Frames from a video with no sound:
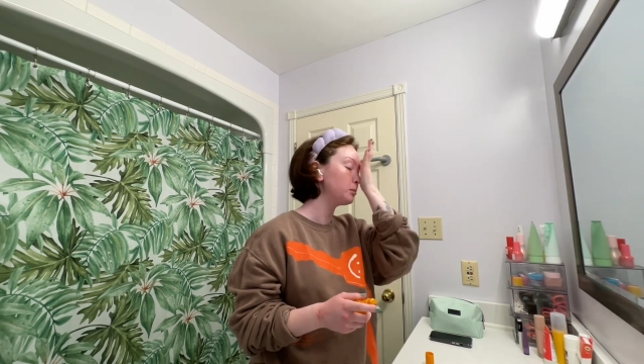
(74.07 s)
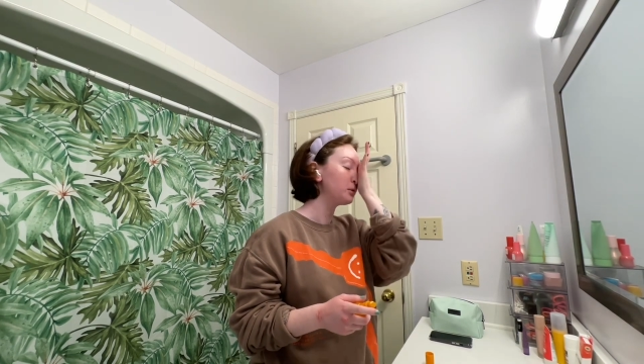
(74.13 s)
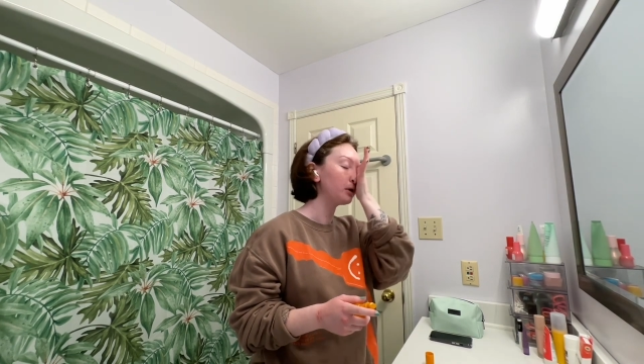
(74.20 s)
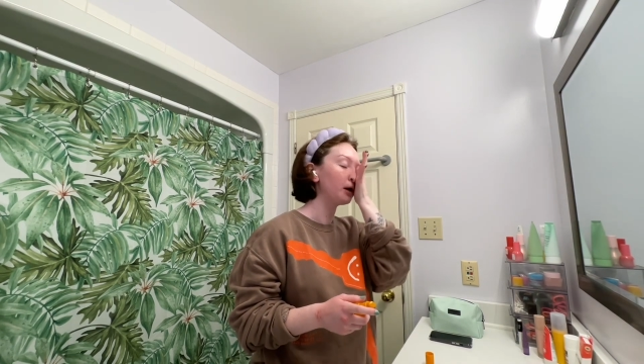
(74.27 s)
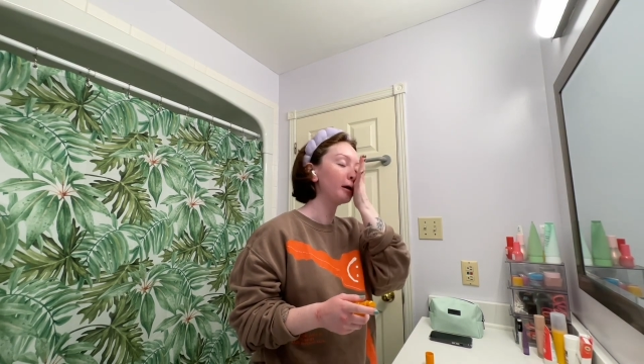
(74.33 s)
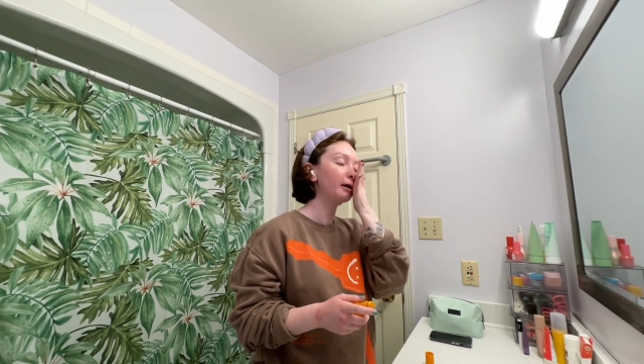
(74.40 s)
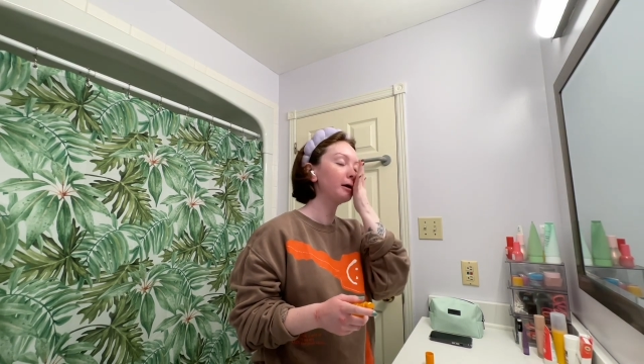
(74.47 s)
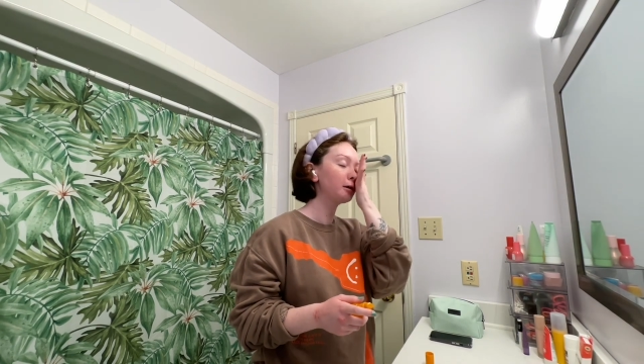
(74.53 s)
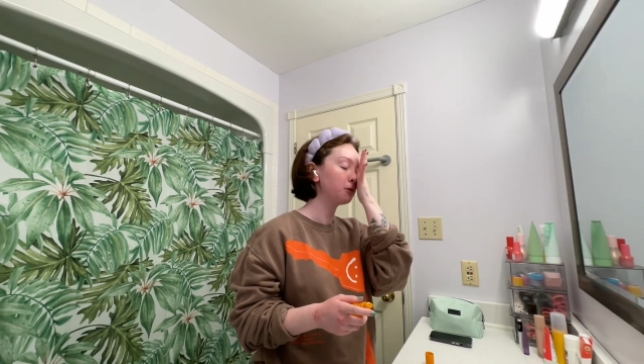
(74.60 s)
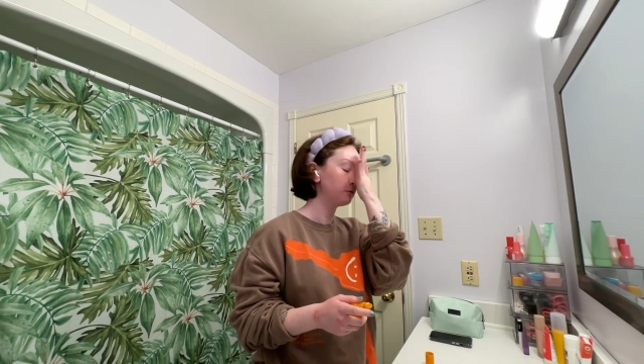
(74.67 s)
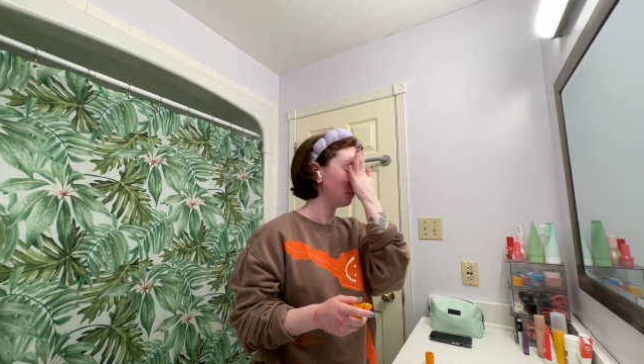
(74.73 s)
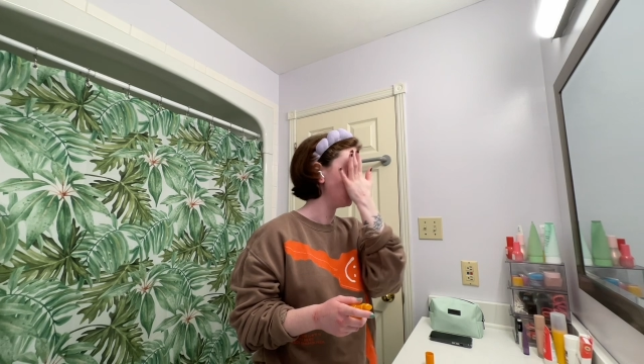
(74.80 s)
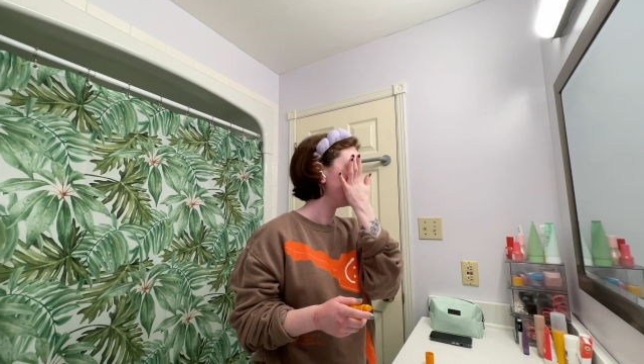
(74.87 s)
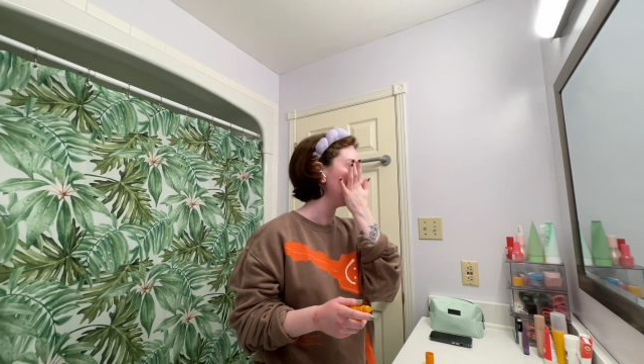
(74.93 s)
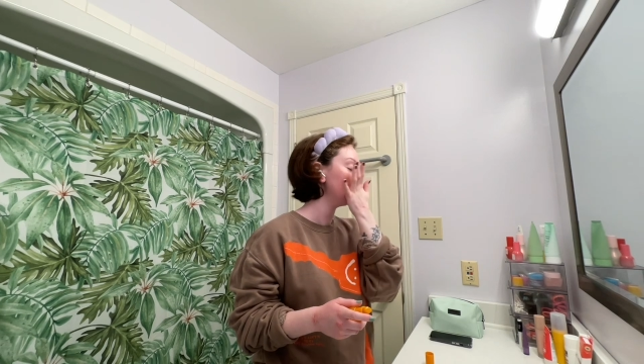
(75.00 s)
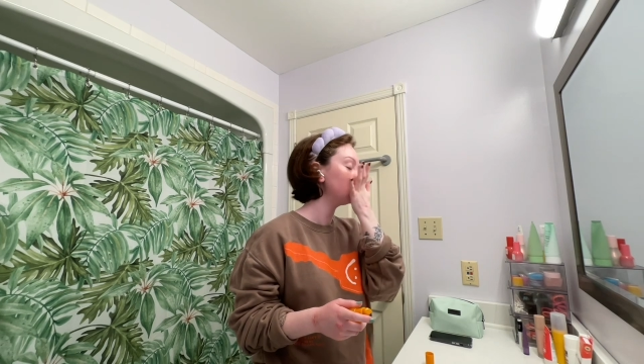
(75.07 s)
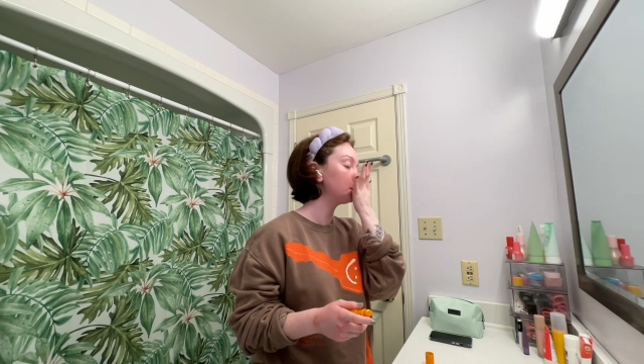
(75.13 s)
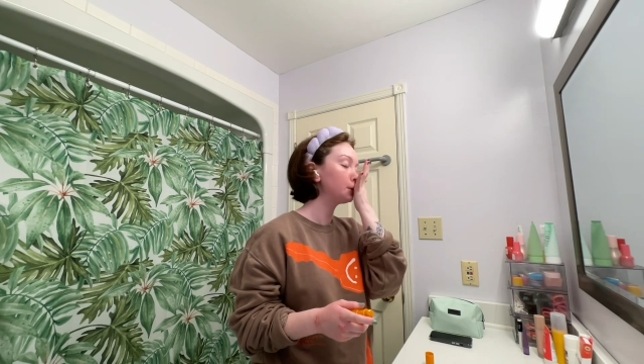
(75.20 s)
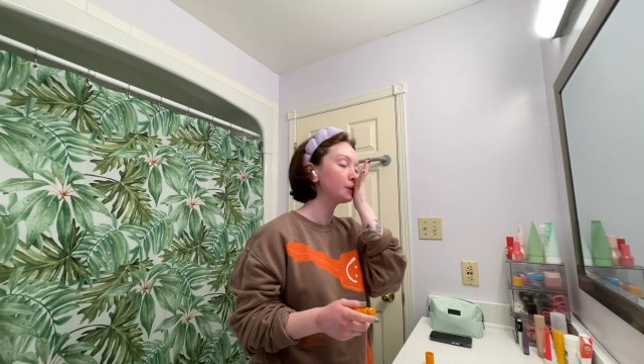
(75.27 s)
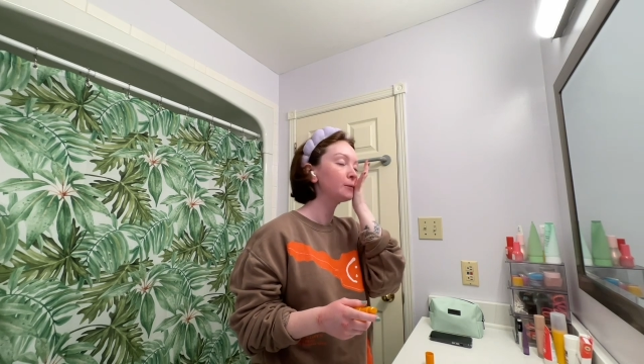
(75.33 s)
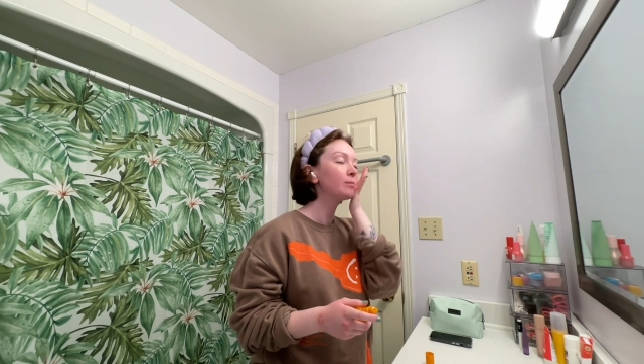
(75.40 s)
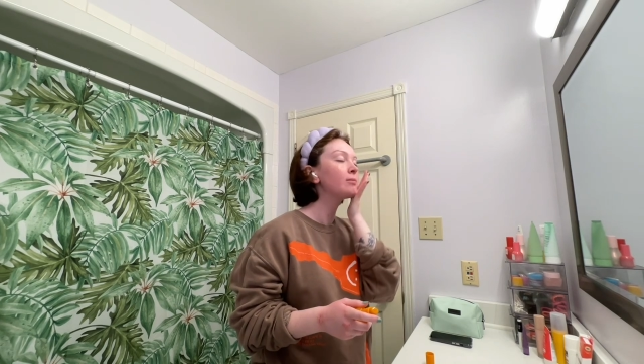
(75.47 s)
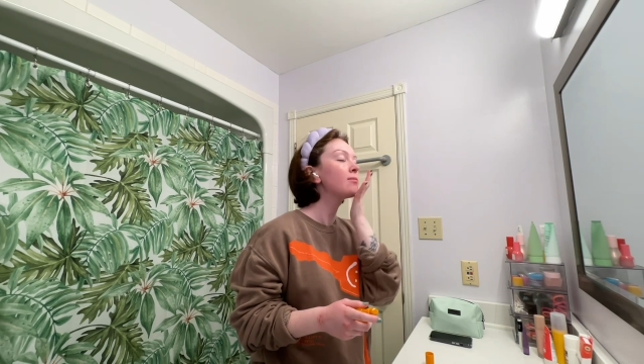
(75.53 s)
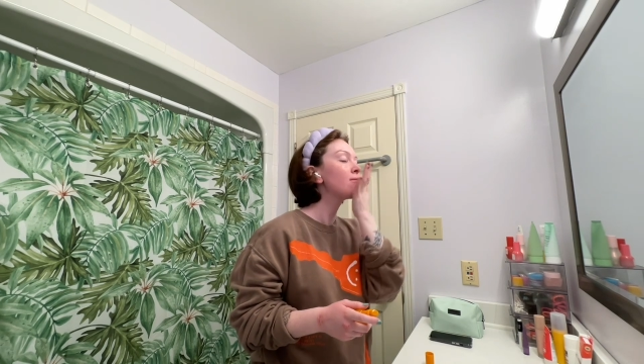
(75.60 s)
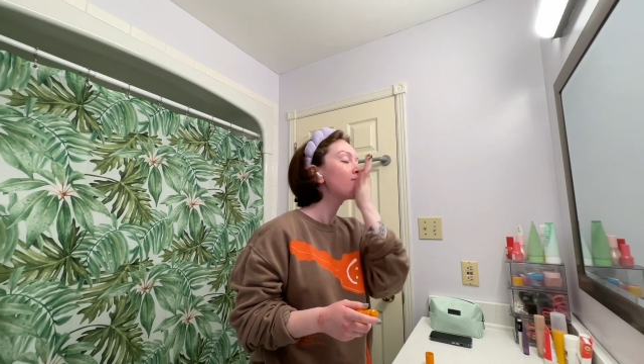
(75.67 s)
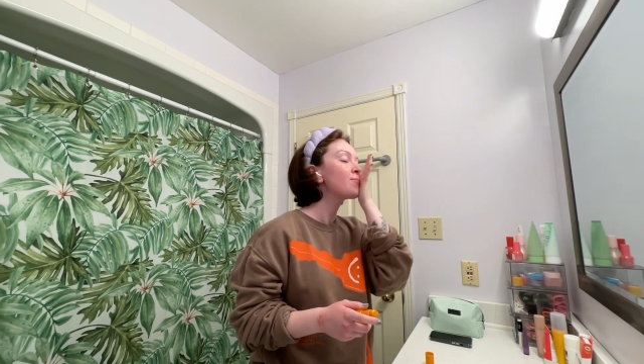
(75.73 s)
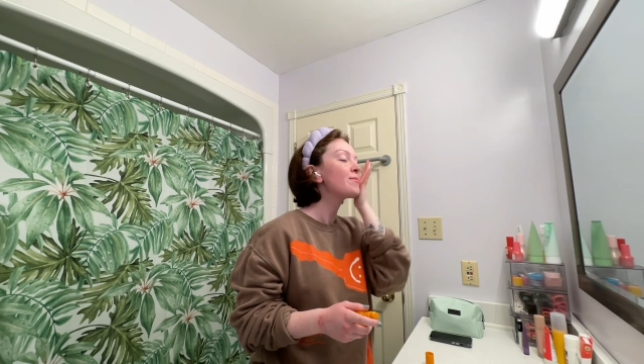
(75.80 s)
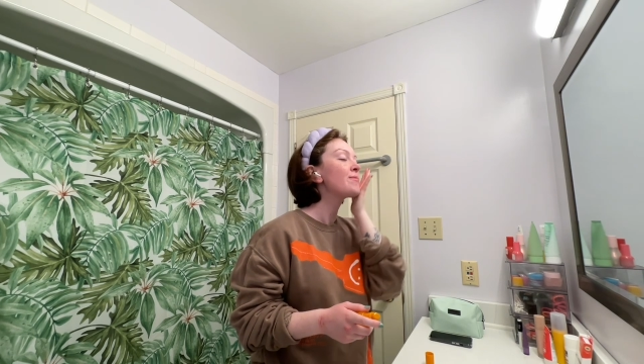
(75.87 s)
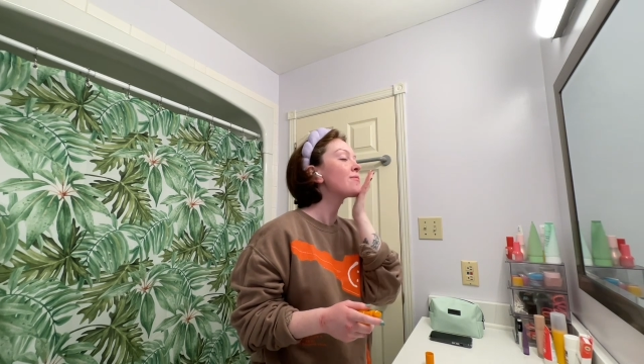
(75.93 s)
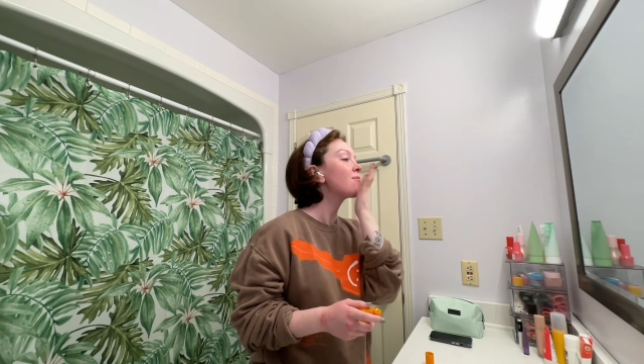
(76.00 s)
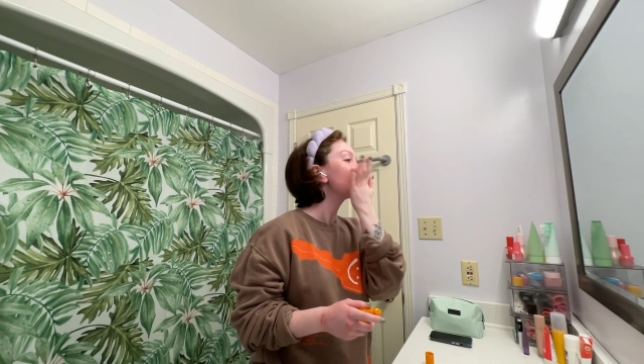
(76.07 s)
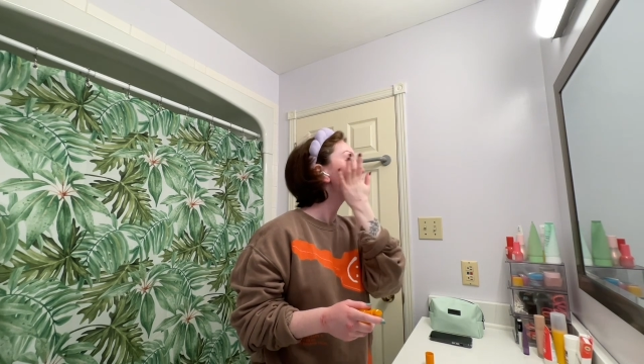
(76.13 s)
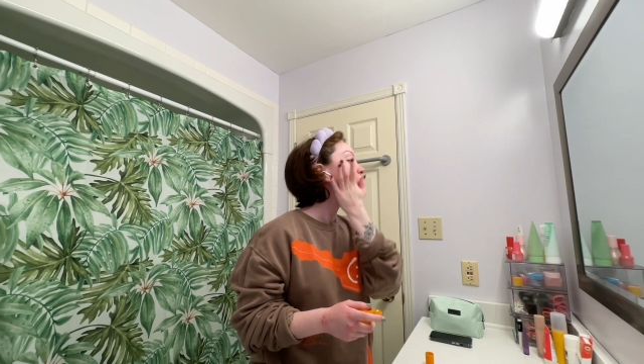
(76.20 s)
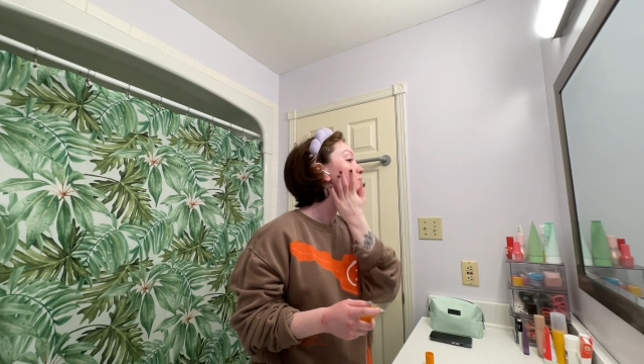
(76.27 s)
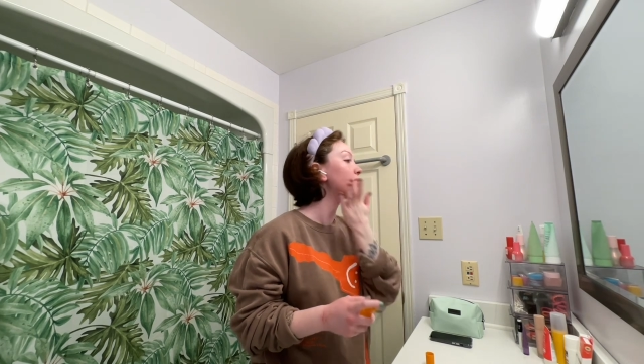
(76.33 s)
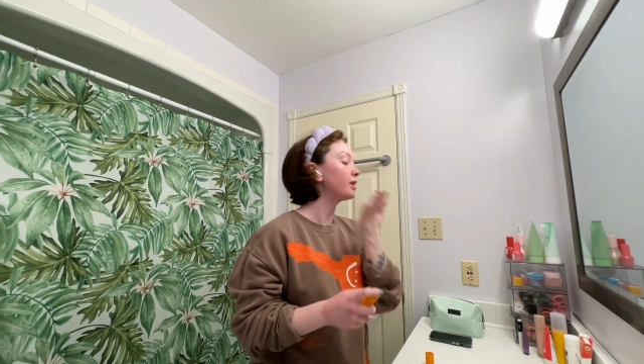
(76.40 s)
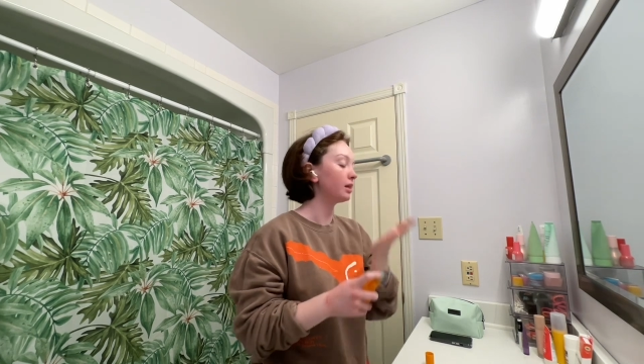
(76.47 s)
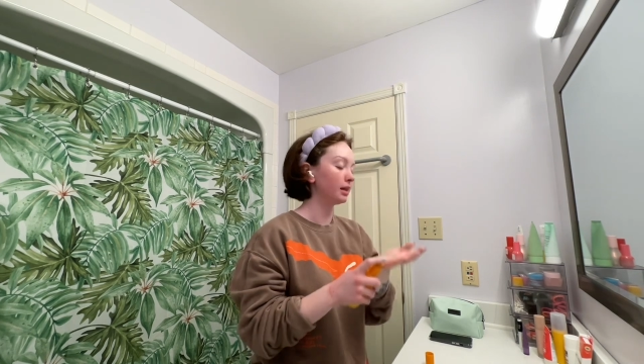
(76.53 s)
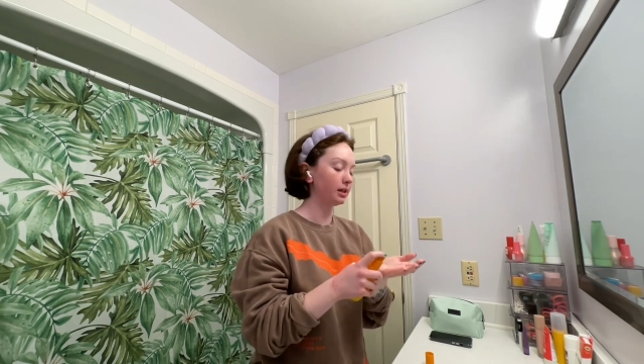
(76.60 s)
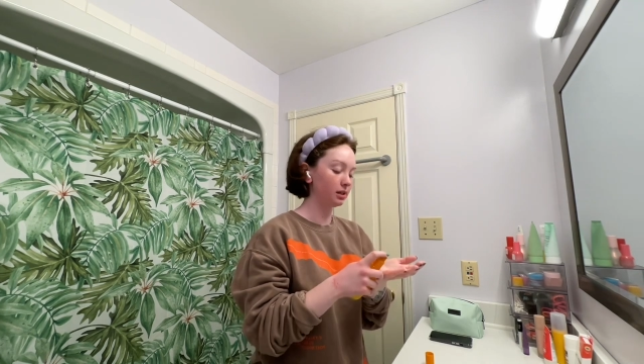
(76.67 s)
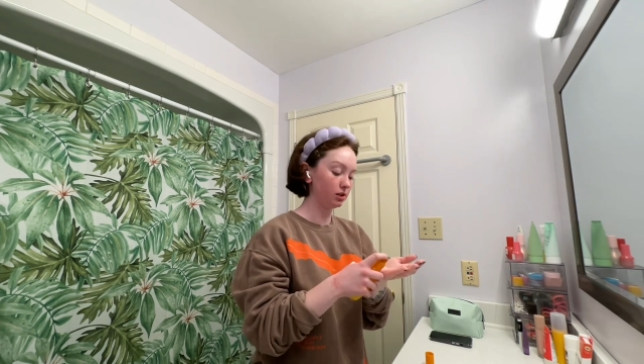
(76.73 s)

product photos, they like